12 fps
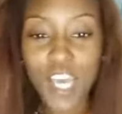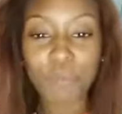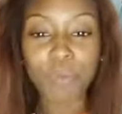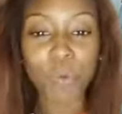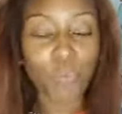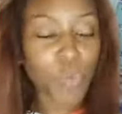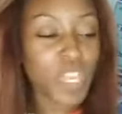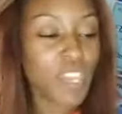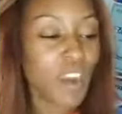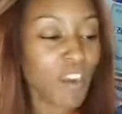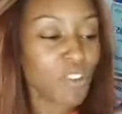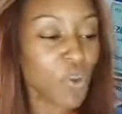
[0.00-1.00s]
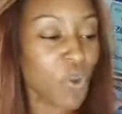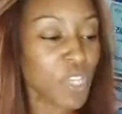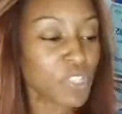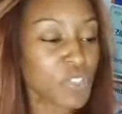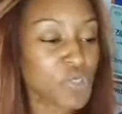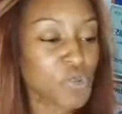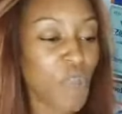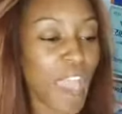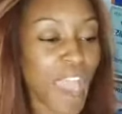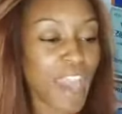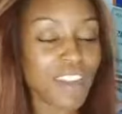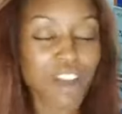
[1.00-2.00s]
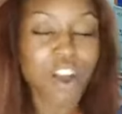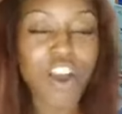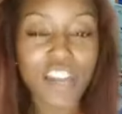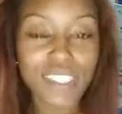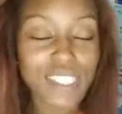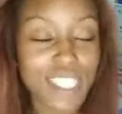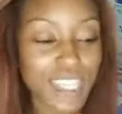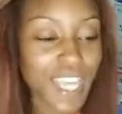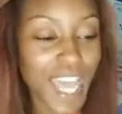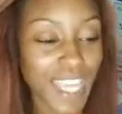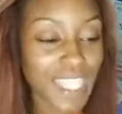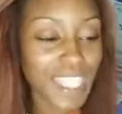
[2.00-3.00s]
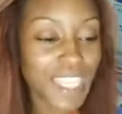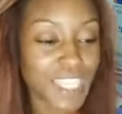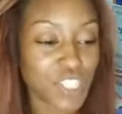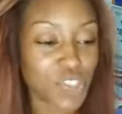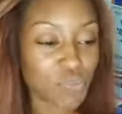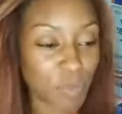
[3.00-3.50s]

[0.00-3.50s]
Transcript: But we are going to add on to that list.